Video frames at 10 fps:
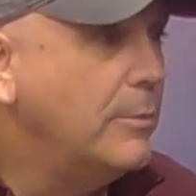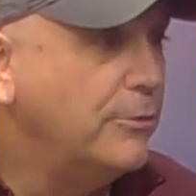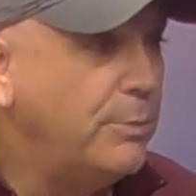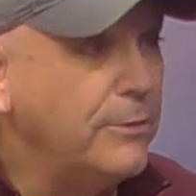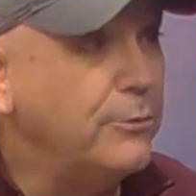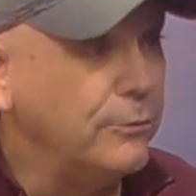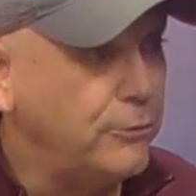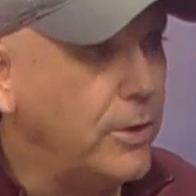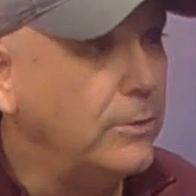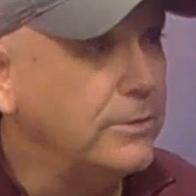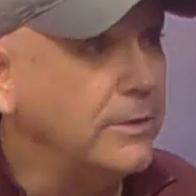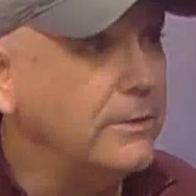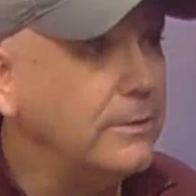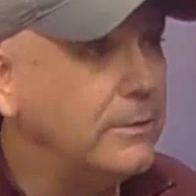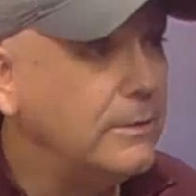But Spencer and
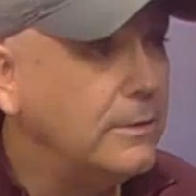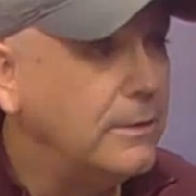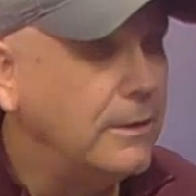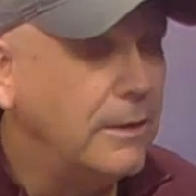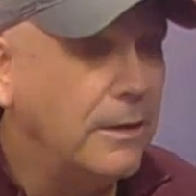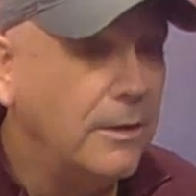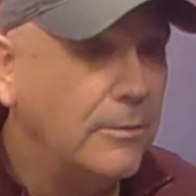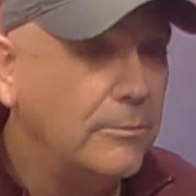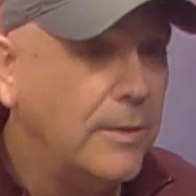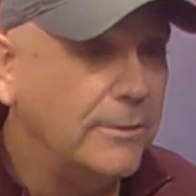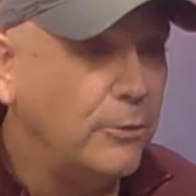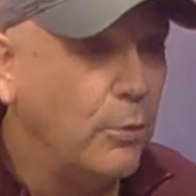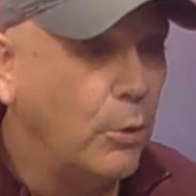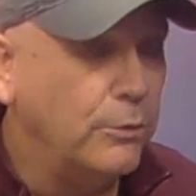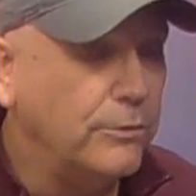Sheldon, um, my
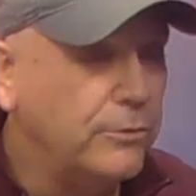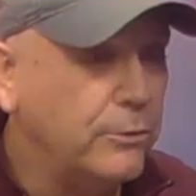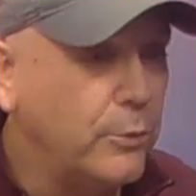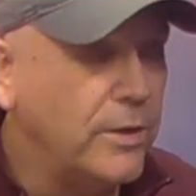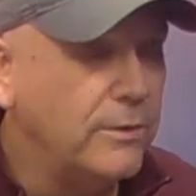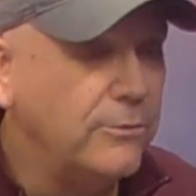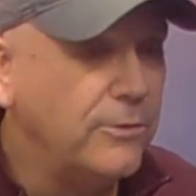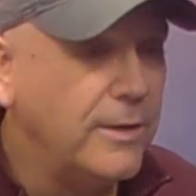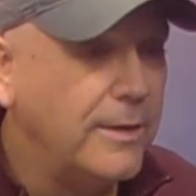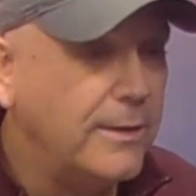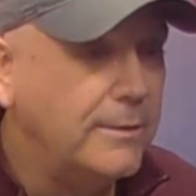two oldest, are twins.